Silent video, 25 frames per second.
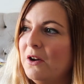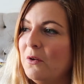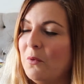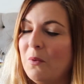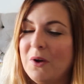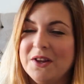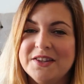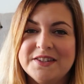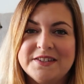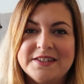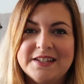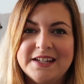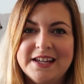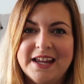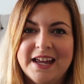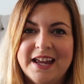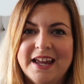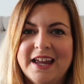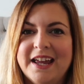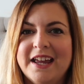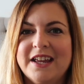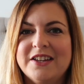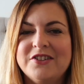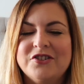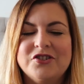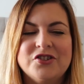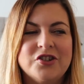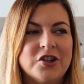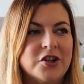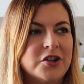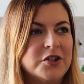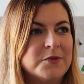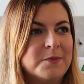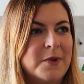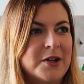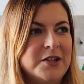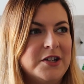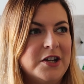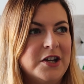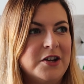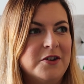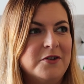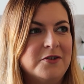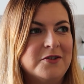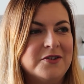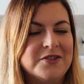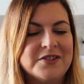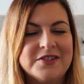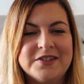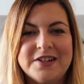once a year, choose my
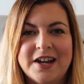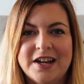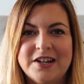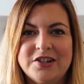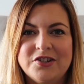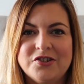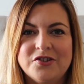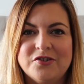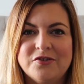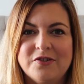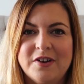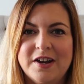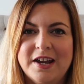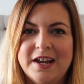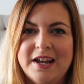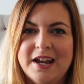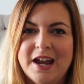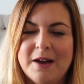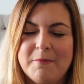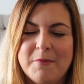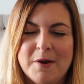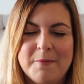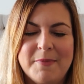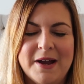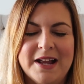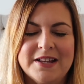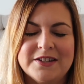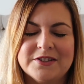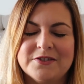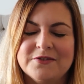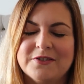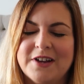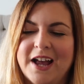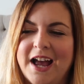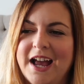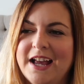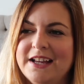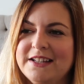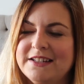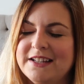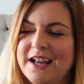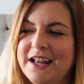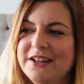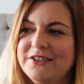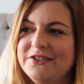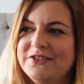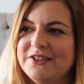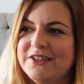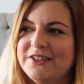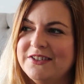new stationery and my pencil case,
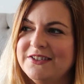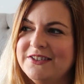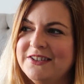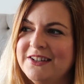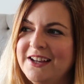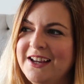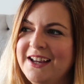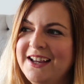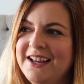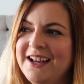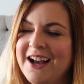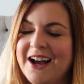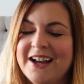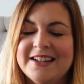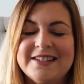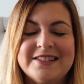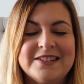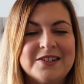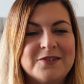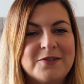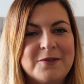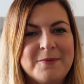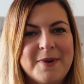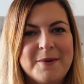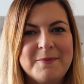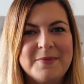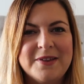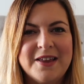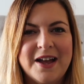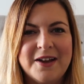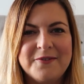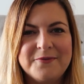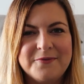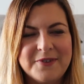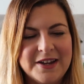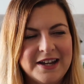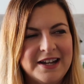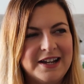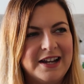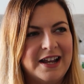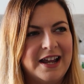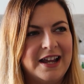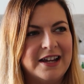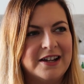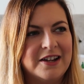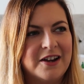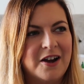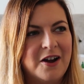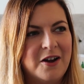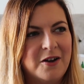and just, I still remember that
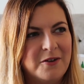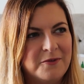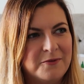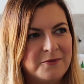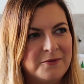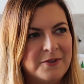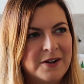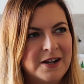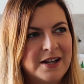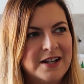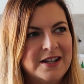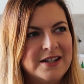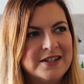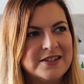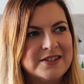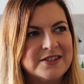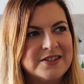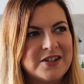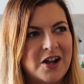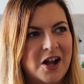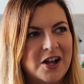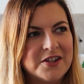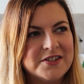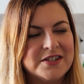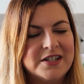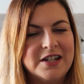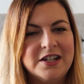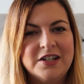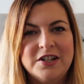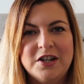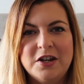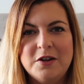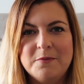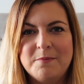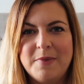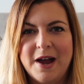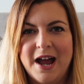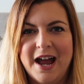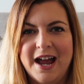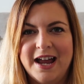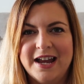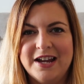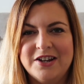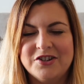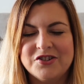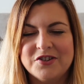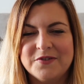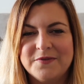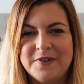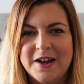feeling of starting a new
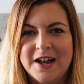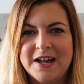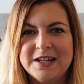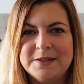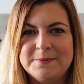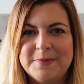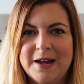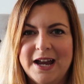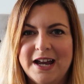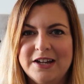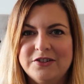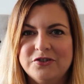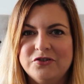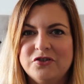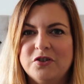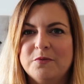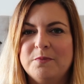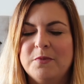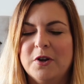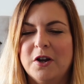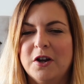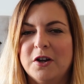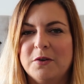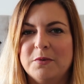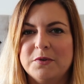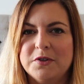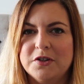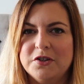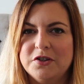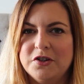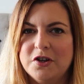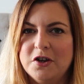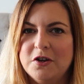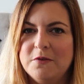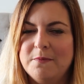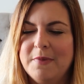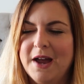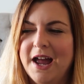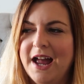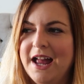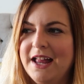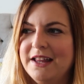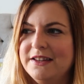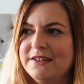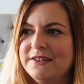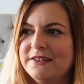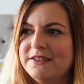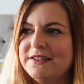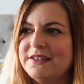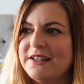page, the first page in your book, with your new
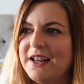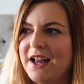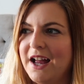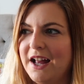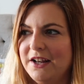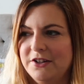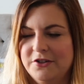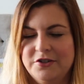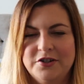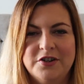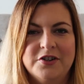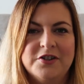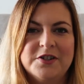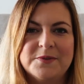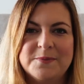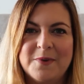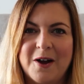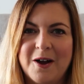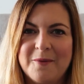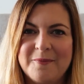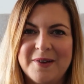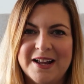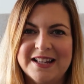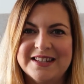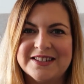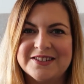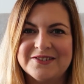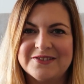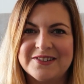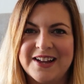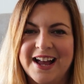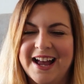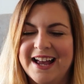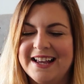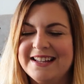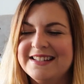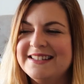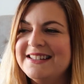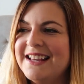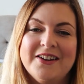pens and your new smart pencil case.